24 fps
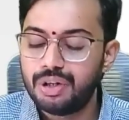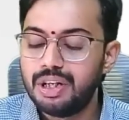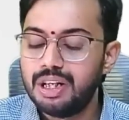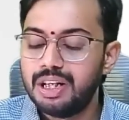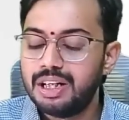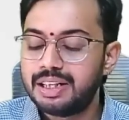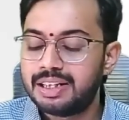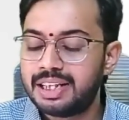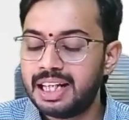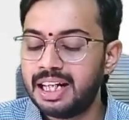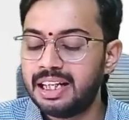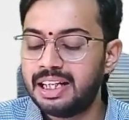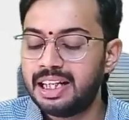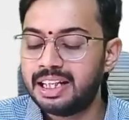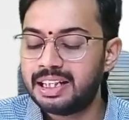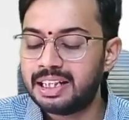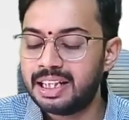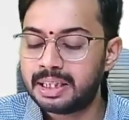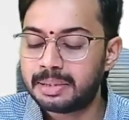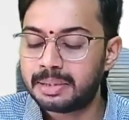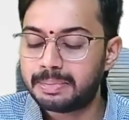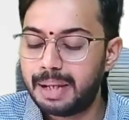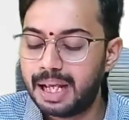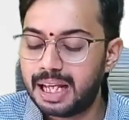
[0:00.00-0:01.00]
See, this
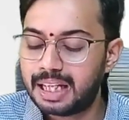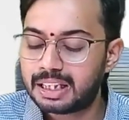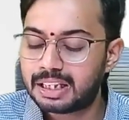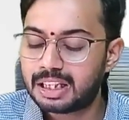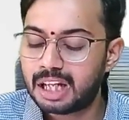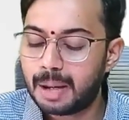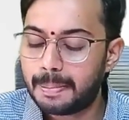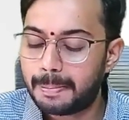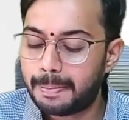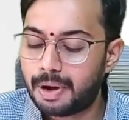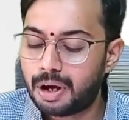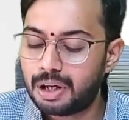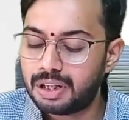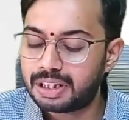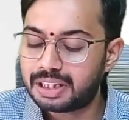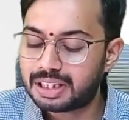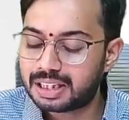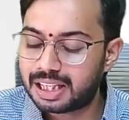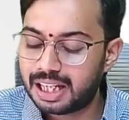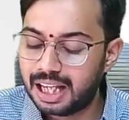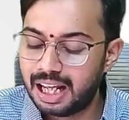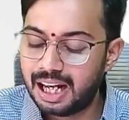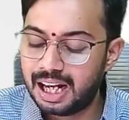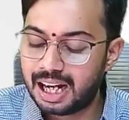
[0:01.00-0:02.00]
is based upon
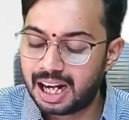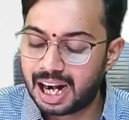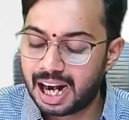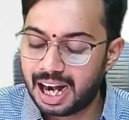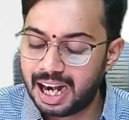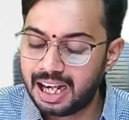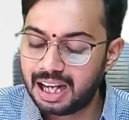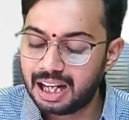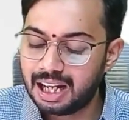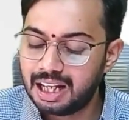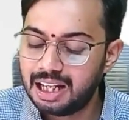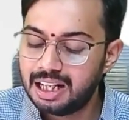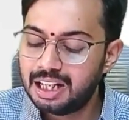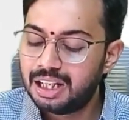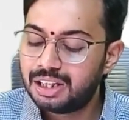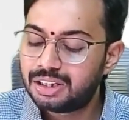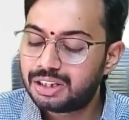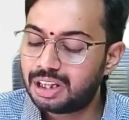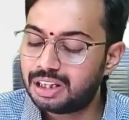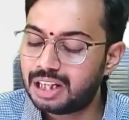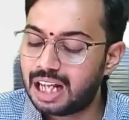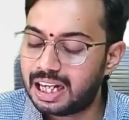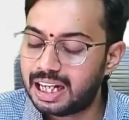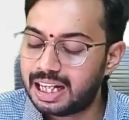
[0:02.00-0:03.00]
skill, right? So
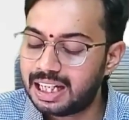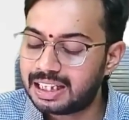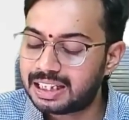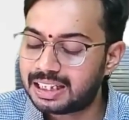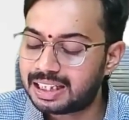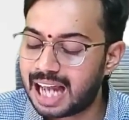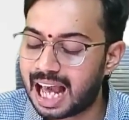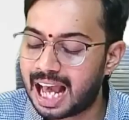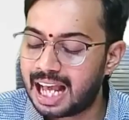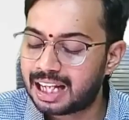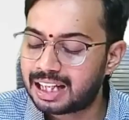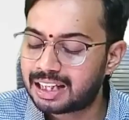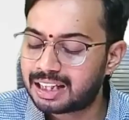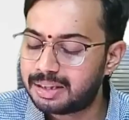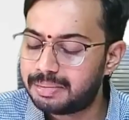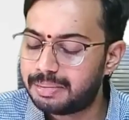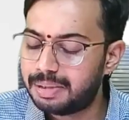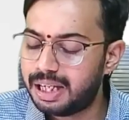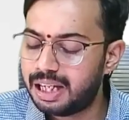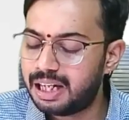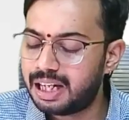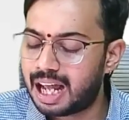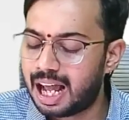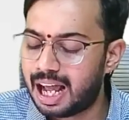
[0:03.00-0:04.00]
that is taxable
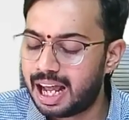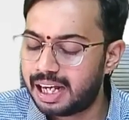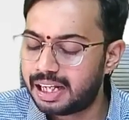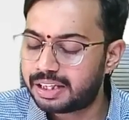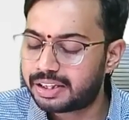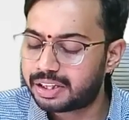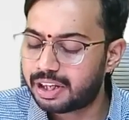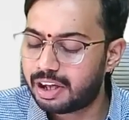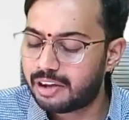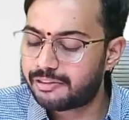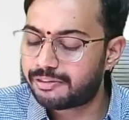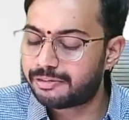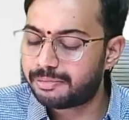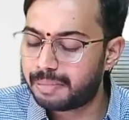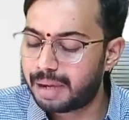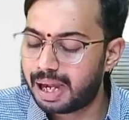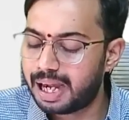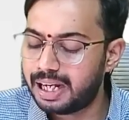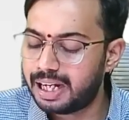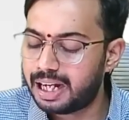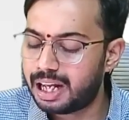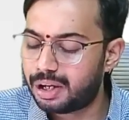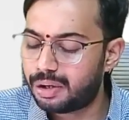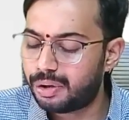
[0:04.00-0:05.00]
in hands of
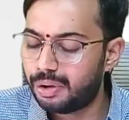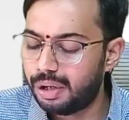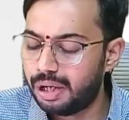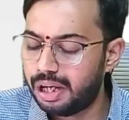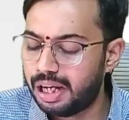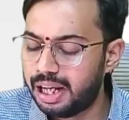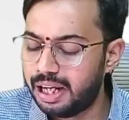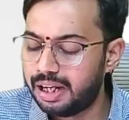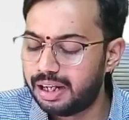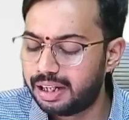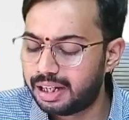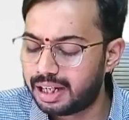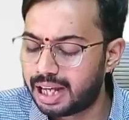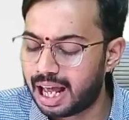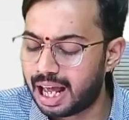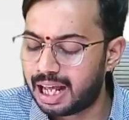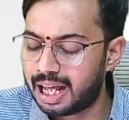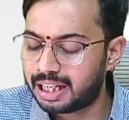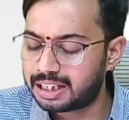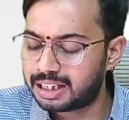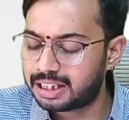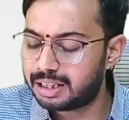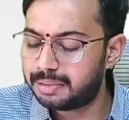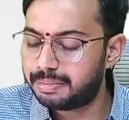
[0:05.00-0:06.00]
minor only.
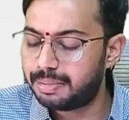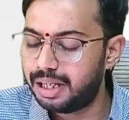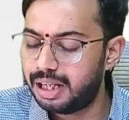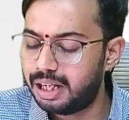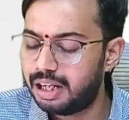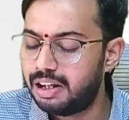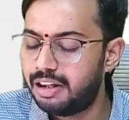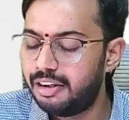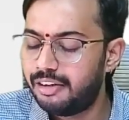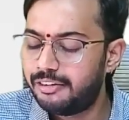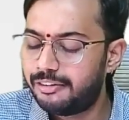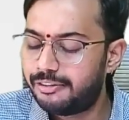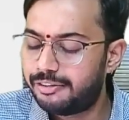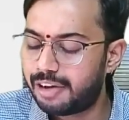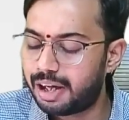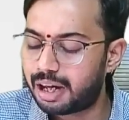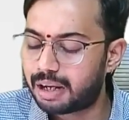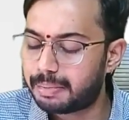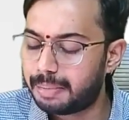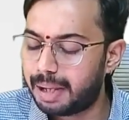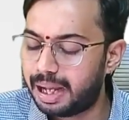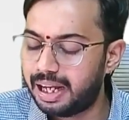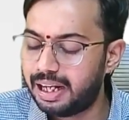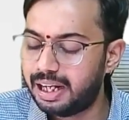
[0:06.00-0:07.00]
Taxable for
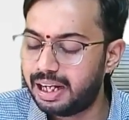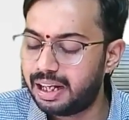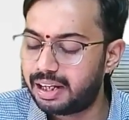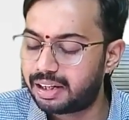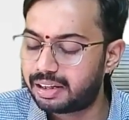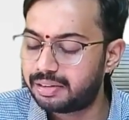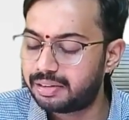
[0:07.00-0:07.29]
minor.